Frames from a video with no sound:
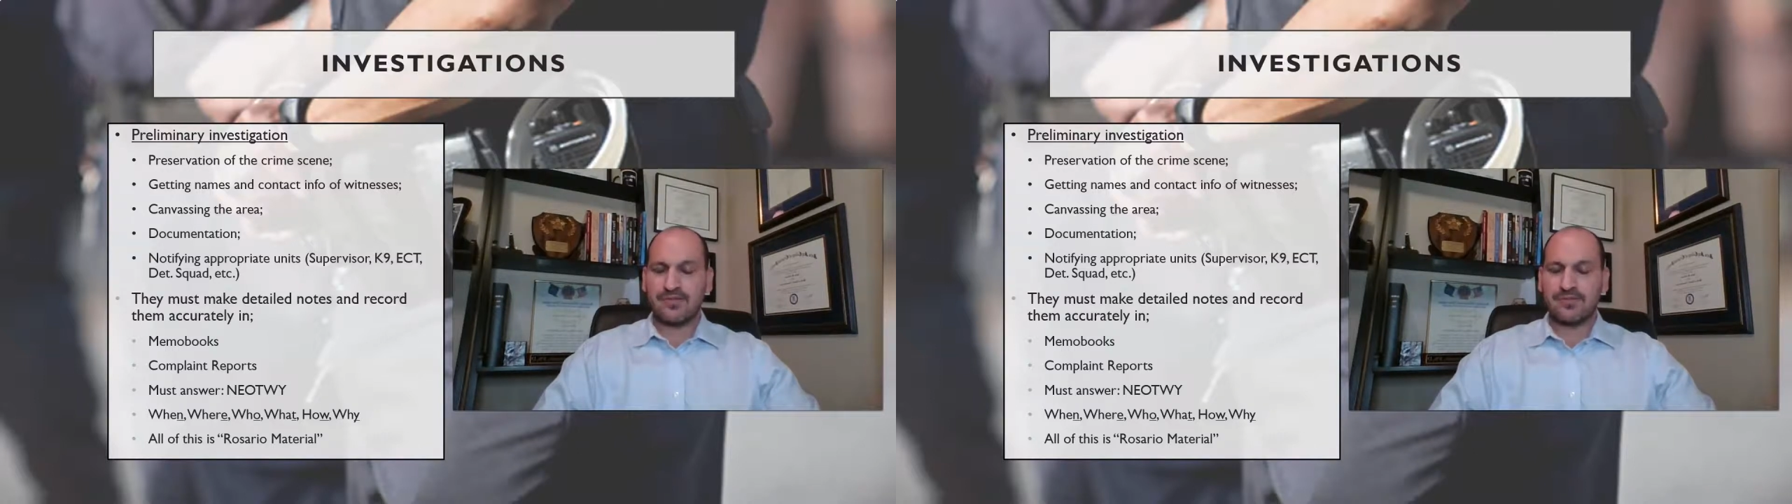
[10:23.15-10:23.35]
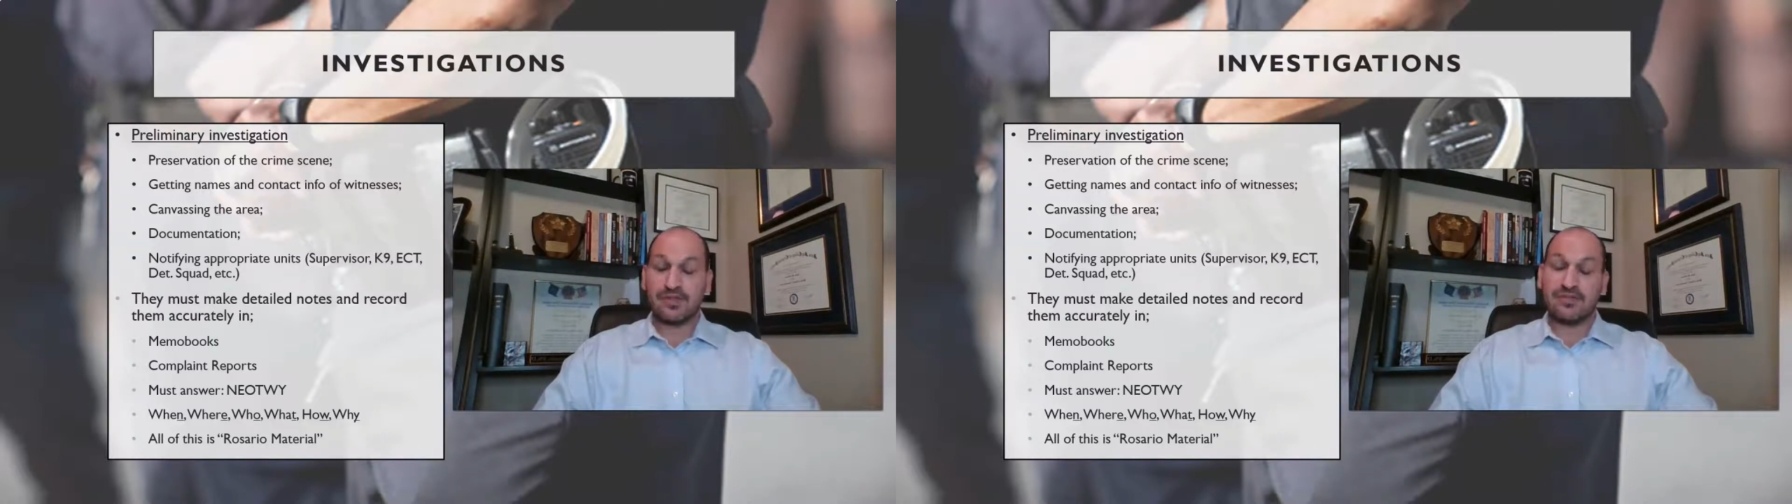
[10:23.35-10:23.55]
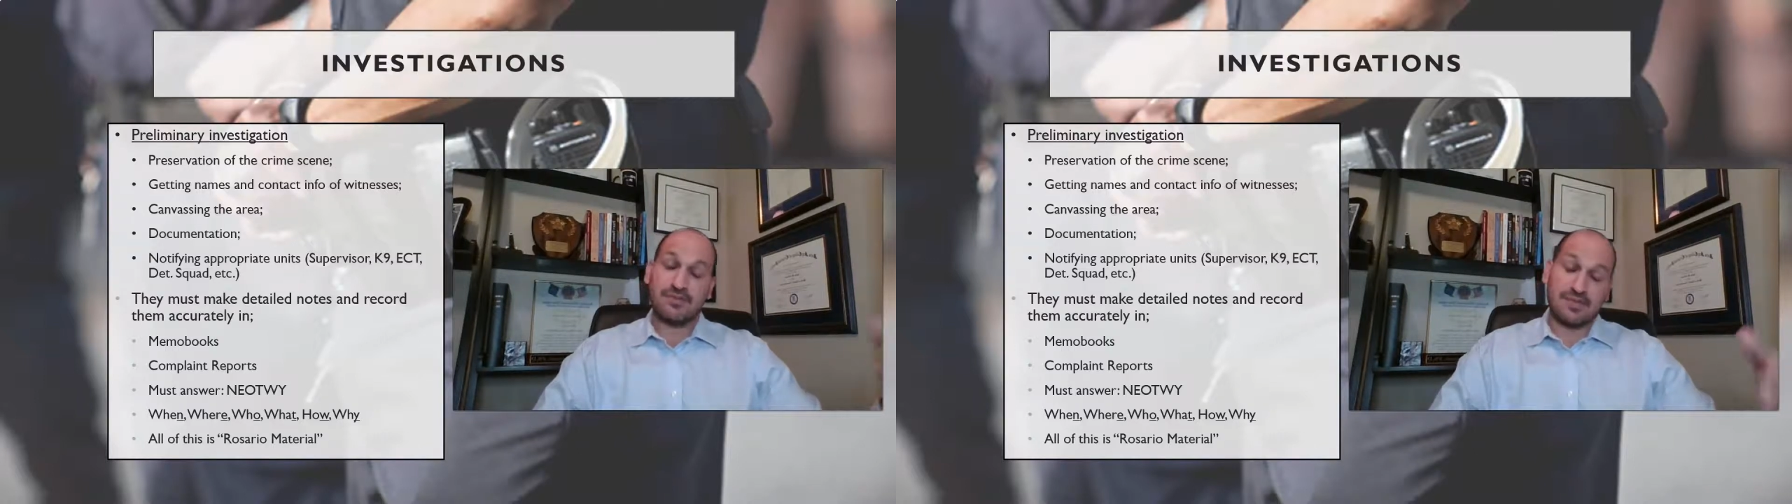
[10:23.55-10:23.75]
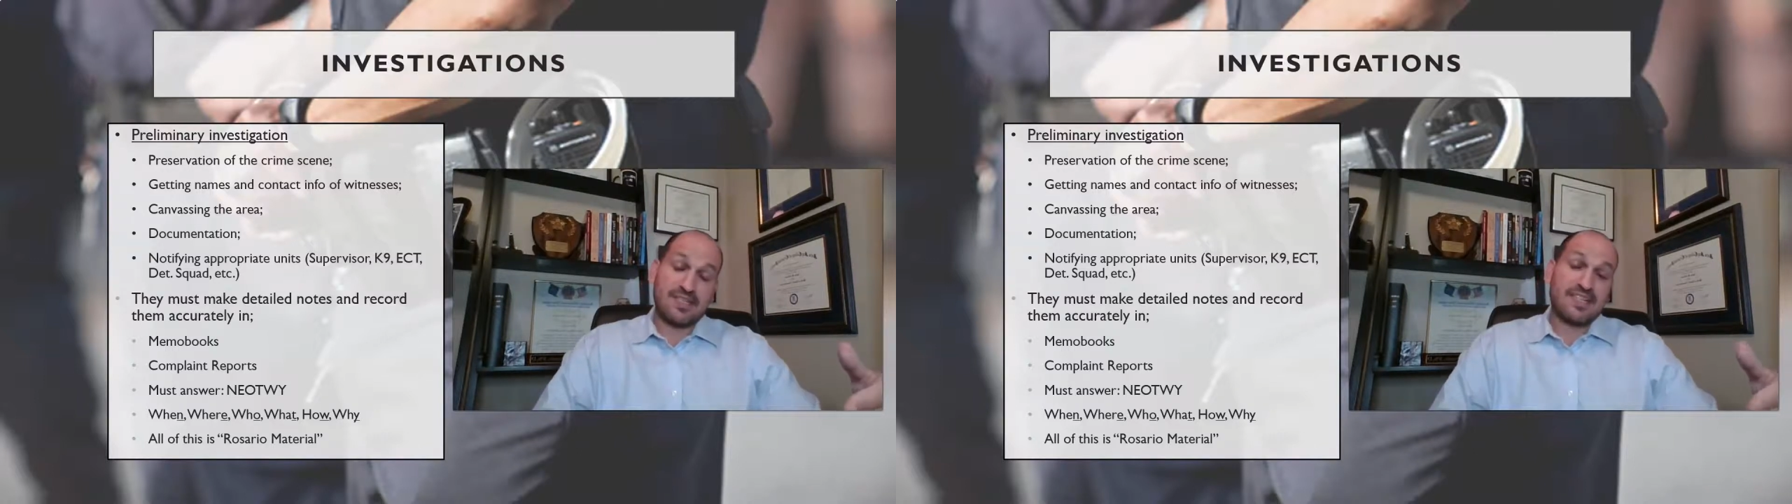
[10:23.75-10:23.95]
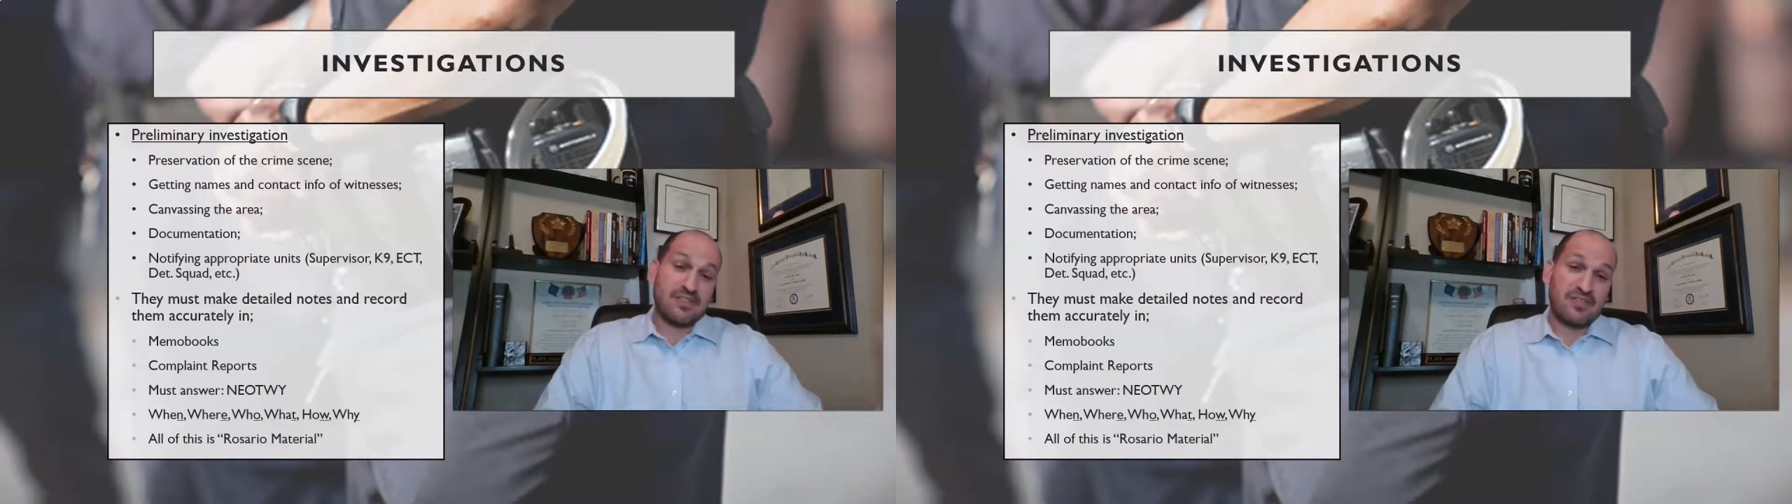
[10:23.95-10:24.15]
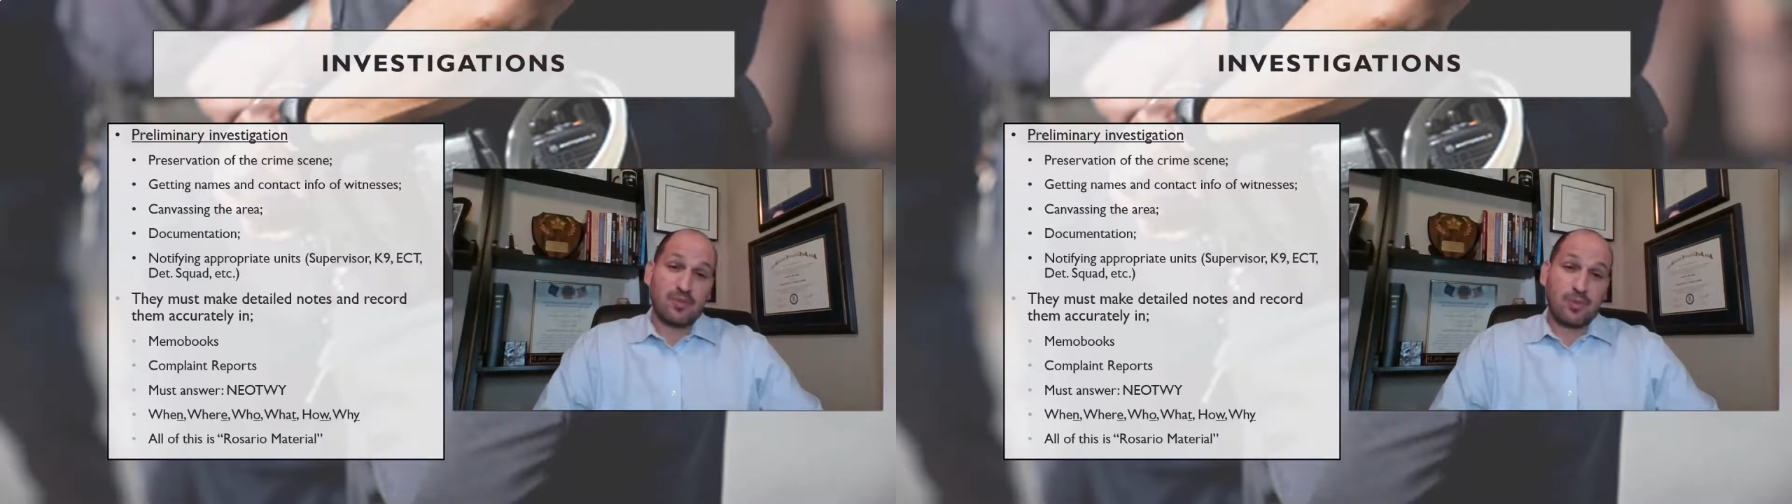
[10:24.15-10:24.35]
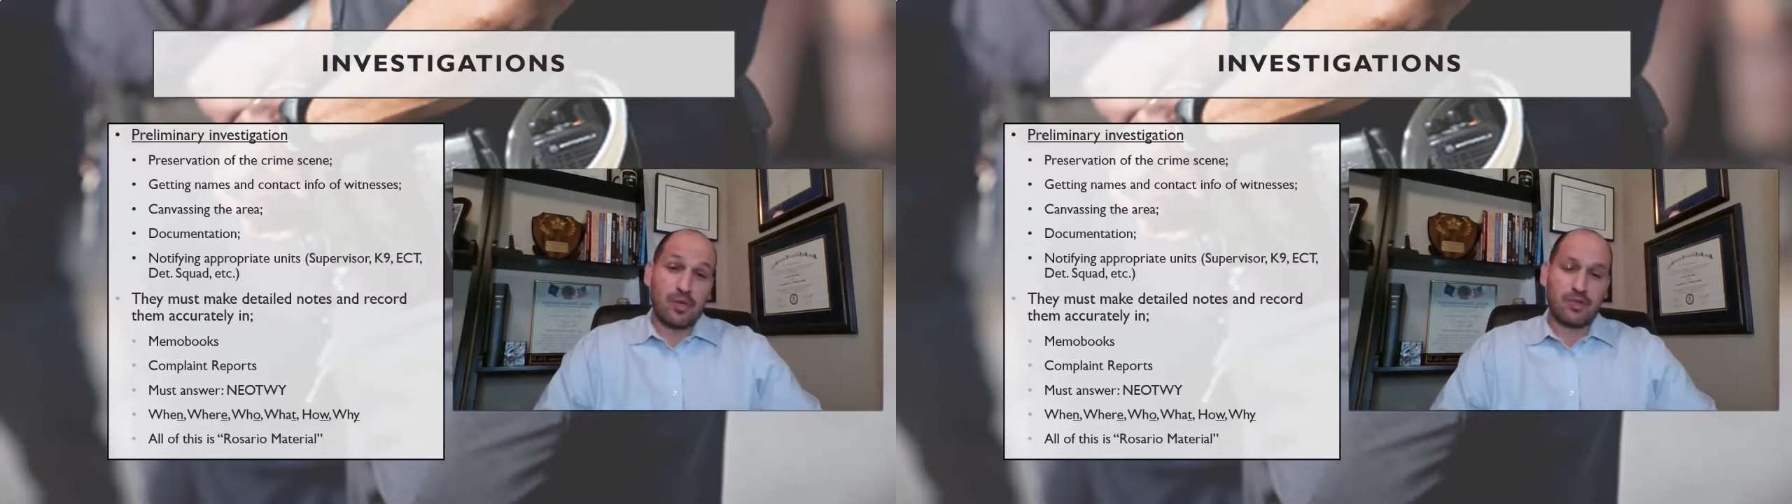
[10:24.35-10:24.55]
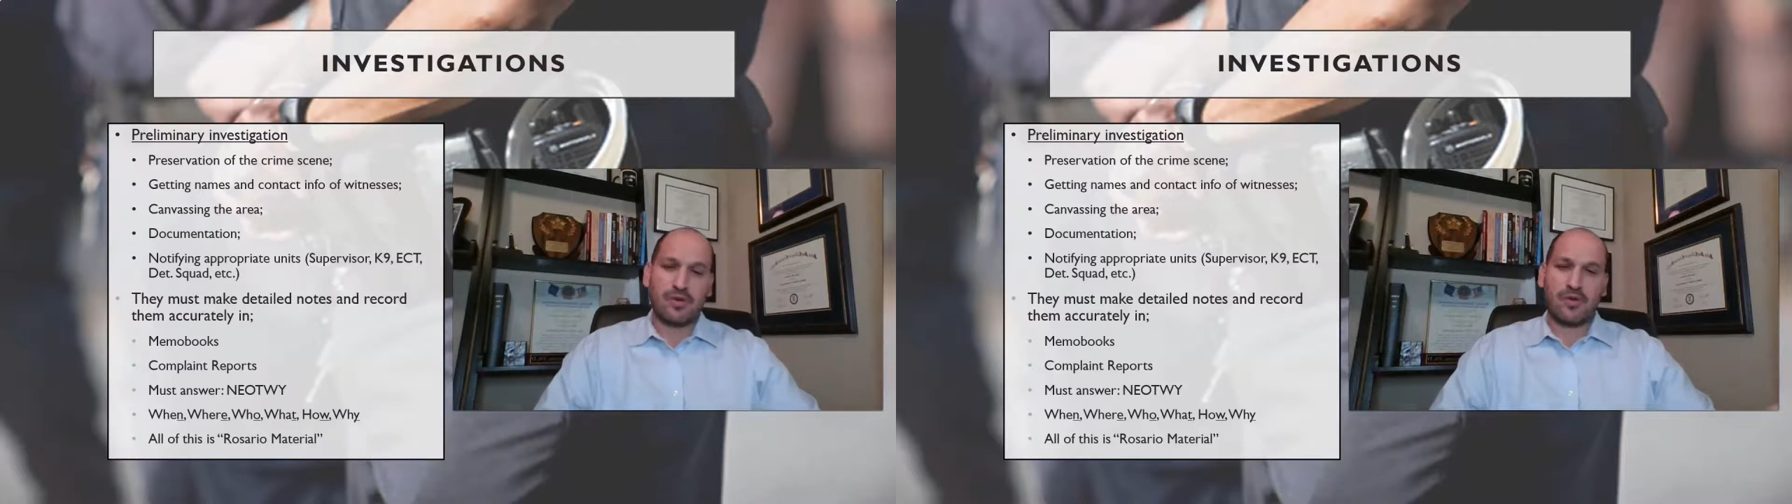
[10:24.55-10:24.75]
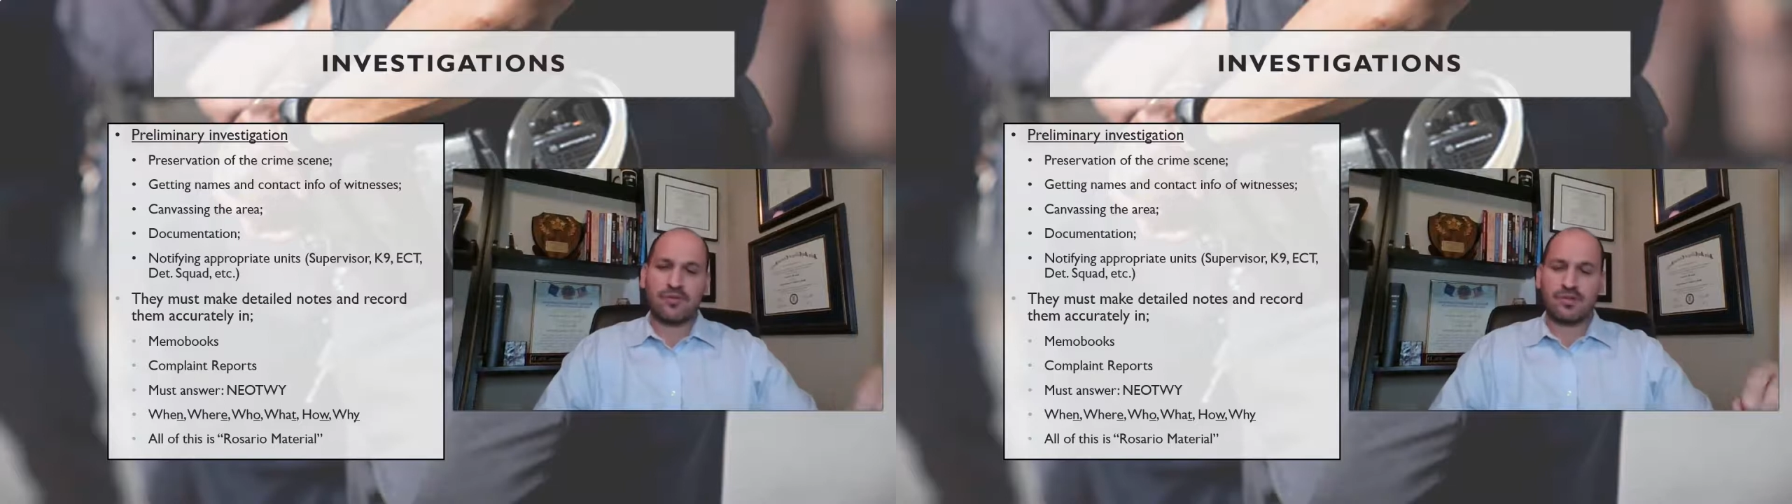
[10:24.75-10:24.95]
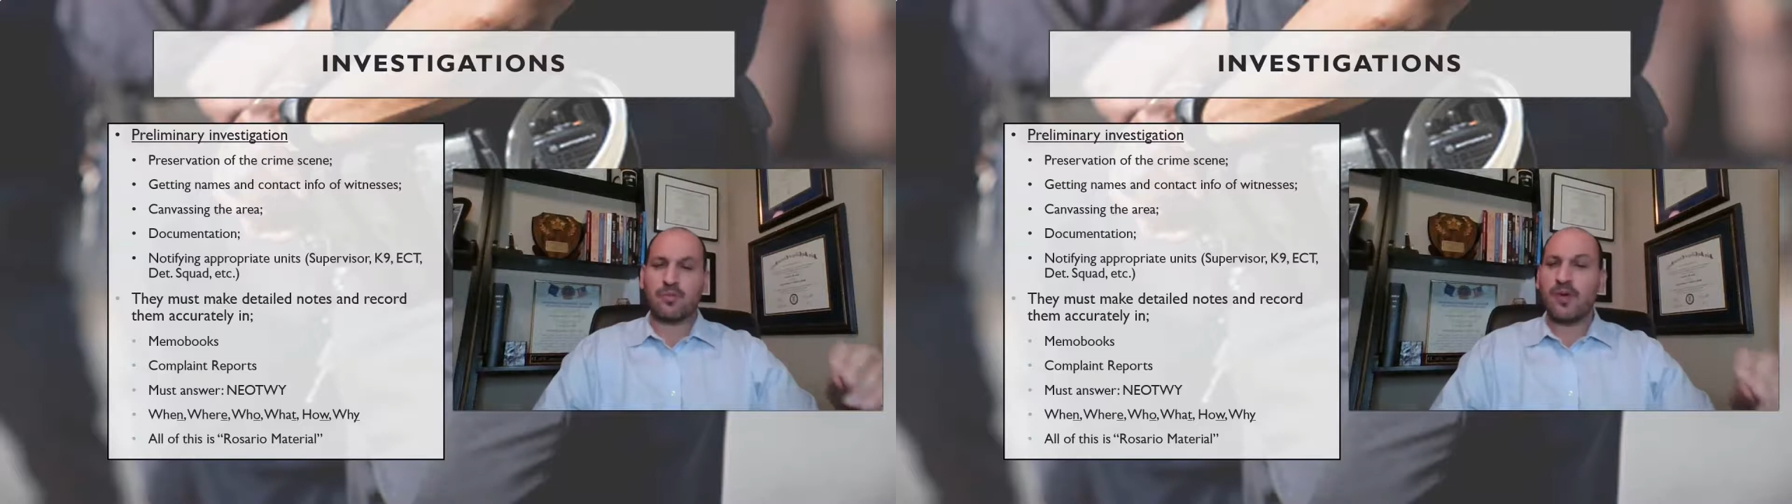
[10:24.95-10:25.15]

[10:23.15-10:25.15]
because the detective is a police officer.